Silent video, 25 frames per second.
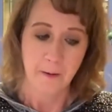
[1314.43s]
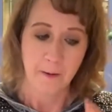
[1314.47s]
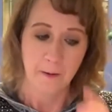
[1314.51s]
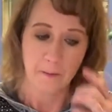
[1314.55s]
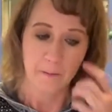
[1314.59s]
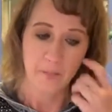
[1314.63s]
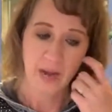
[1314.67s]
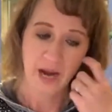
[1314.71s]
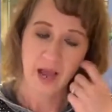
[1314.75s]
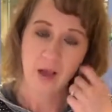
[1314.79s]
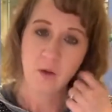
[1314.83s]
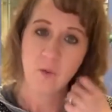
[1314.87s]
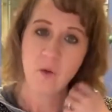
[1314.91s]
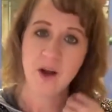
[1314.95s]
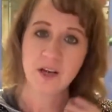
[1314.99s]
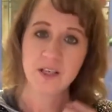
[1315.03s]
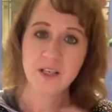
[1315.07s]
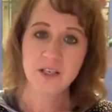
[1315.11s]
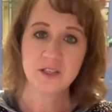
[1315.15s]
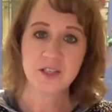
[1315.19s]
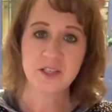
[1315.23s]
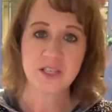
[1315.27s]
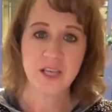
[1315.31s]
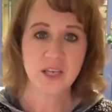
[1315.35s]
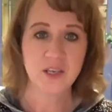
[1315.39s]
But I want
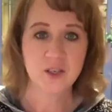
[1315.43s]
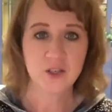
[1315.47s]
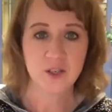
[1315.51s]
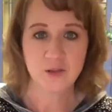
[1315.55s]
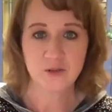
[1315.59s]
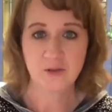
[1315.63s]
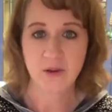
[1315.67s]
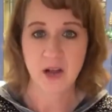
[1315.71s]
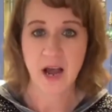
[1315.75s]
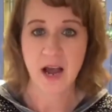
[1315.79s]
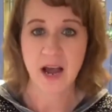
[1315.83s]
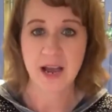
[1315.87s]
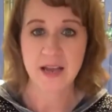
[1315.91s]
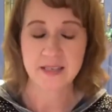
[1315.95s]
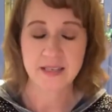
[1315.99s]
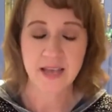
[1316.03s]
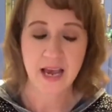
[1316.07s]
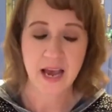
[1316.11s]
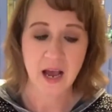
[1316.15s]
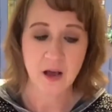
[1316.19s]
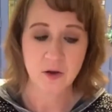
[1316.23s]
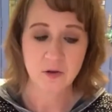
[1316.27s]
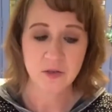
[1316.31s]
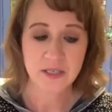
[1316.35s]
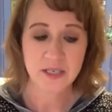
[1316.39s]
to teach you guys
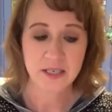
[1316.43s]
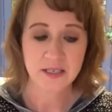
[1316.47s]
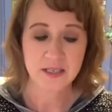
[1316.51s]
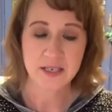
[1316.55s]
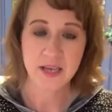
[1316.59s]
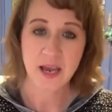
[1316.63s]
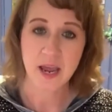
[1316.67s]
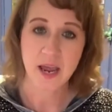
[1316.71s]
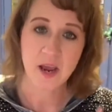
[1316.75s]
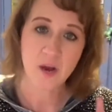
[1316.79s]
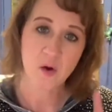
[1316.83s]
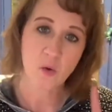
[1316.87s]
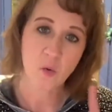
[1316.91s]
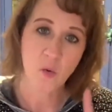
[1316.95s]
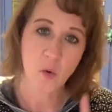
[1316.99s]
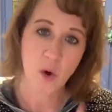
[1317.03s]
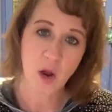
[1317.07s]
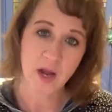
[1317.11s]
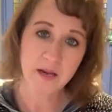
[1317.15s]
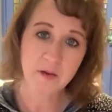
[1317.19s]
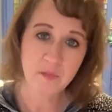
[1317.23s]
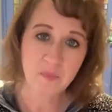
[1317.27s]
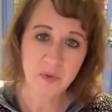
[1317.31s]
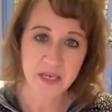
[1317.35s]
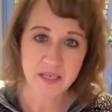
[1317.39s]
how to take
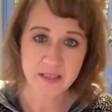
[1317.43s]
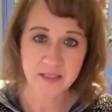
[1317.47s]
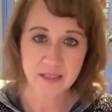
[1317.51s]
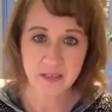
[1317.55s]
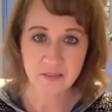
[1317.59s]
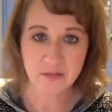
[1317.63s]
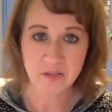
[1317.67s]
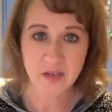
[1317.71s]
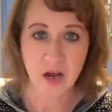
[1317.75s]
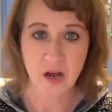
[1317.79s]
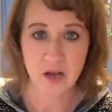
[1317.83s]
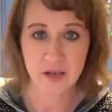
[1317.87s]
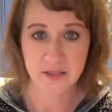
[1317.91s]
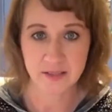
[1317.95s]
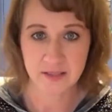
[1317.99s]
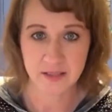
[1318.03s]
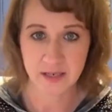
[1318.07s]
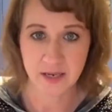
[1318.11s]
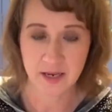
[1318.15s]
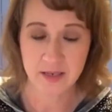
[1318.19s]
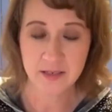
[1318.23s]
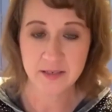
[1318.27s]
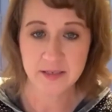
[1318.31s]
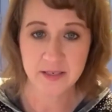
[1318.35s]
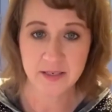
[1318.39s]
one piece of
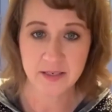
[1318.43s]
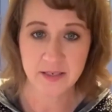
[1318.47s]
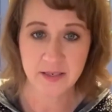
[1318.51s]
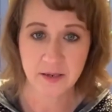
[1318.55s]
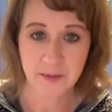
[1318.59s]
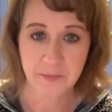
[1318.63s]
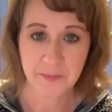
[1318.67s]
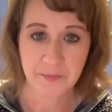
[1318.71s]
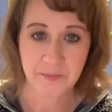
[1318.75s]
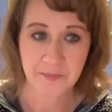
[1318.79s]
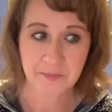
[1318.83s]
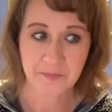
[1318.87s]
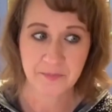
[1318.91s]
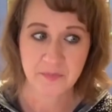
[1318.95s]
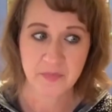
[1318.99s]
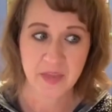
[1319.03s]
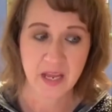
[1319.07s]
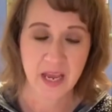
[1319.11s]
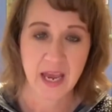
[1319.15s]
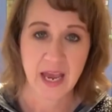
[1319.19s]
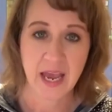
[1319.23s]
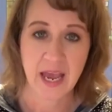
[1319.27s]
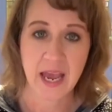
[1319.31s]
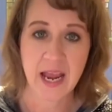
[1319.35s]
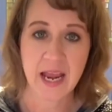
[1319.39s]
content
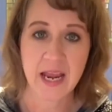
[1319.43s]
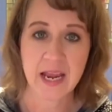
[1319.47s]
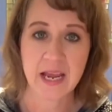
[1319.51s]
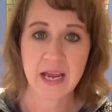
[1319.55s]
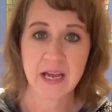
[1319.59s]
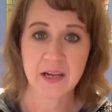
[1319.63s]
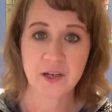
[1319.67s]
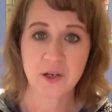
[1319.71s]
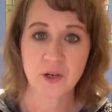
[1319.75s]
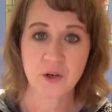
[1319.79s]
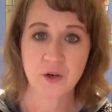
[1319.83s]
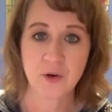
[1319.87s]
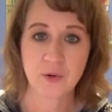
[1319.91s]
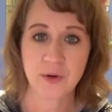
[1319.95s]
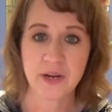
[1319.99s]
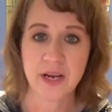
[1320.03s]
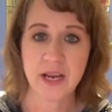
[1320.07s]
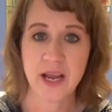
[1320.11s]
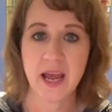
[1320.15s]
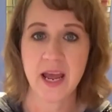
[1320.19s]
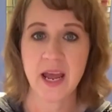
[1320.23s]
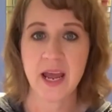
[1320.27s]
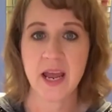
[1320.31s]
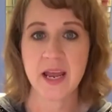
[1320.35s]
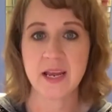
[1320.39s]
and
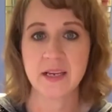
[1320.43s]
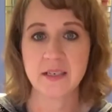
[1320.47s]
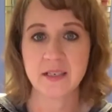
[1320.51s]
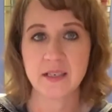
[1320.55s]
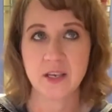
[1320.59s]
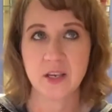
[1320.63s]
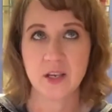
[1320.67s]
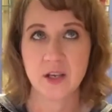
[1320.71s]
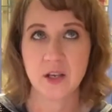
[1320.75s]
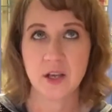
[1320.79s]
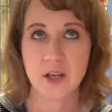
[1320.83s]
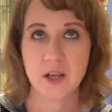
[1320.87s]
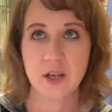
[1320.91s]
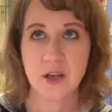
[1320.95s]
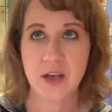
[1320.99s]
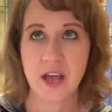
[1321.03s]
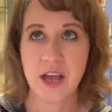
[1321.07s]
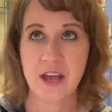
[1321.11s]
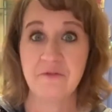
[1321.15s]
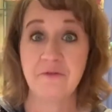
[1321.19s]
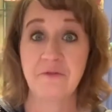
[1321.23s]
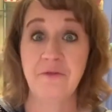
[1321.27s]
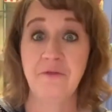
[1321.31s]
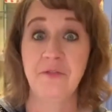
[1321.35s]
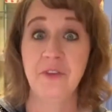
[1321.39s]
create
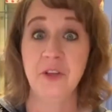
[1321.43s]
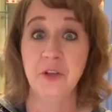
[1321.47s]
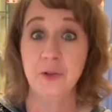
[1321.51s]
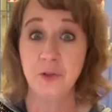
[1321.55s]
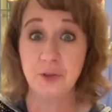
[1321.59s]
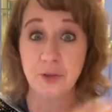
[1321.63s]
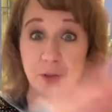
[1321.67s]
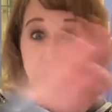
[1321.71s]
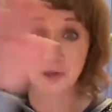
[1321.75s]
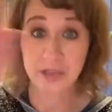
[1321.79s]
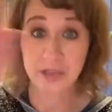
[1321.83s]
and fill your